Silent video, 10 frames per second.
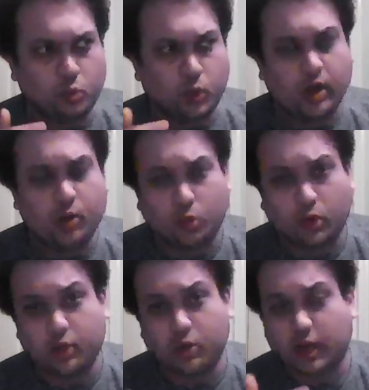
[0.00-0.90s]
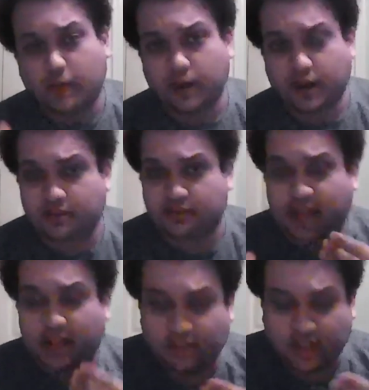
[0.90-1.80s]
Where were you covering
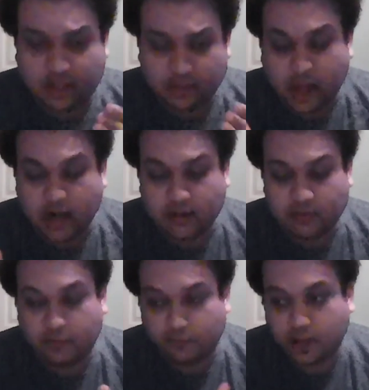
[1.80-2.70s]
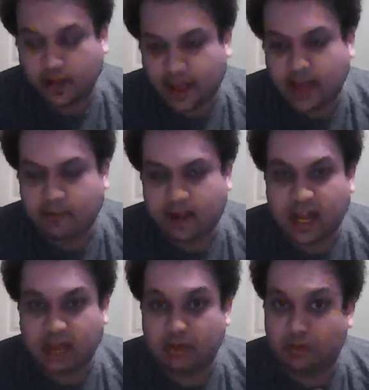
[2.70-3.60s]
that team? Not like at
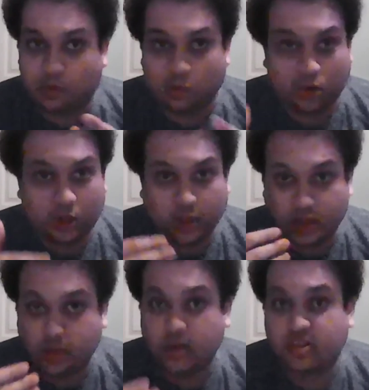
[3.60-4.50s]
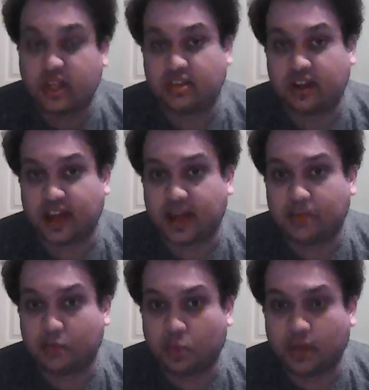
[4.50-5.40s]
Miami, but were you at USA
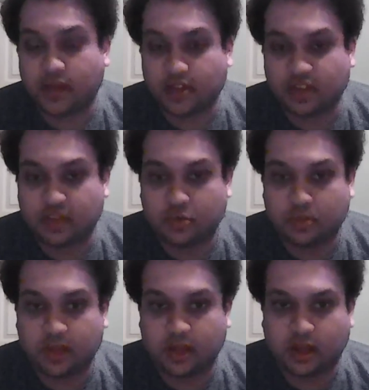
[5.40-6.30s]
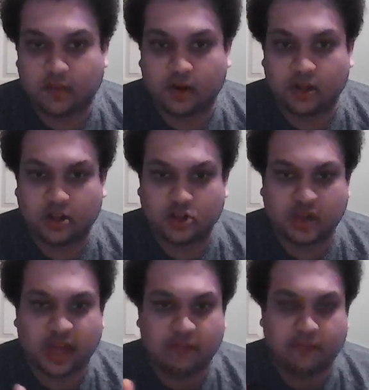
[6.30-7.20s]
Today when that team was being covered? And did
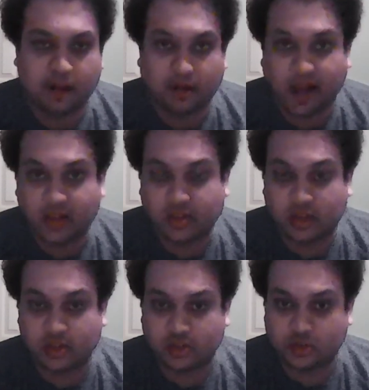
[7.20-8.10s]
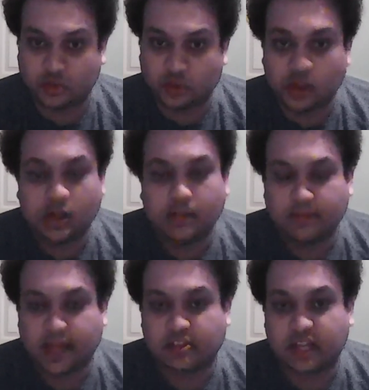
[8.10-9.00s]
you have better access to
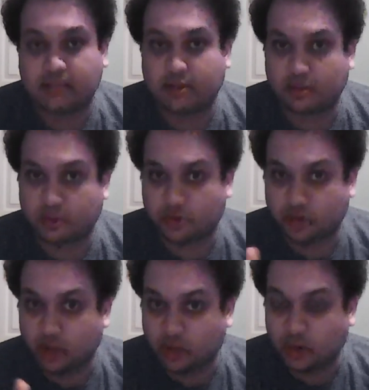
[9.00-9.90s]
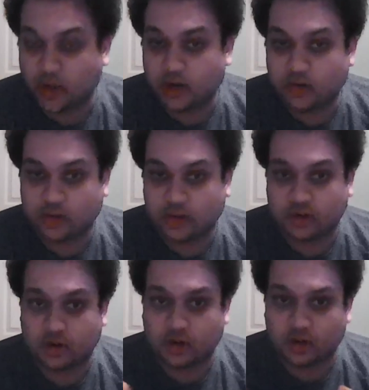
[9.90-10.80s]
that team as opposed to other writers,
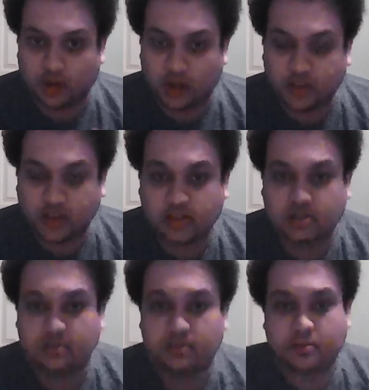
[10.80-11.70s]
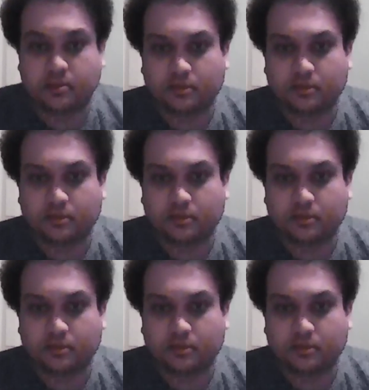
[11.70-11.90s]
considering your contacts?